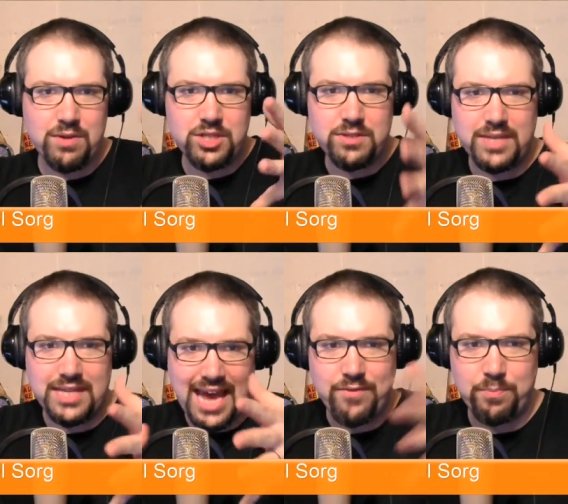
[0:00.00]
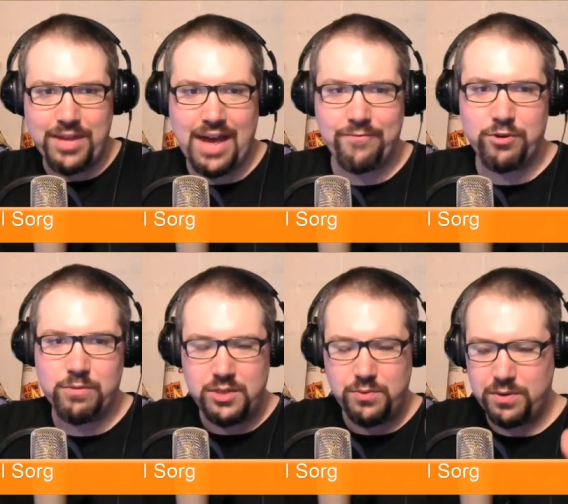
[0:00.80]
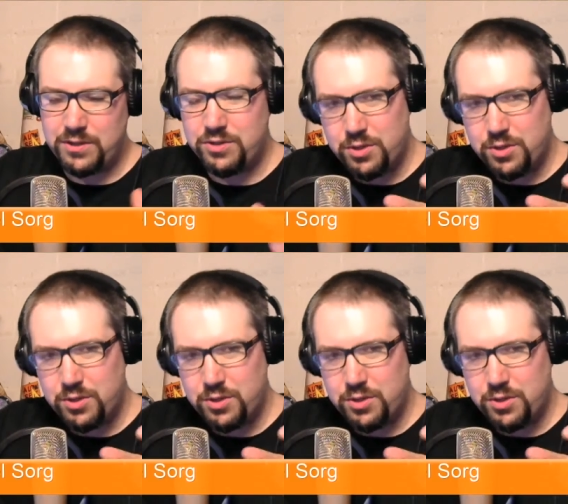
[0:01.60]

just have a platform, see what we can do.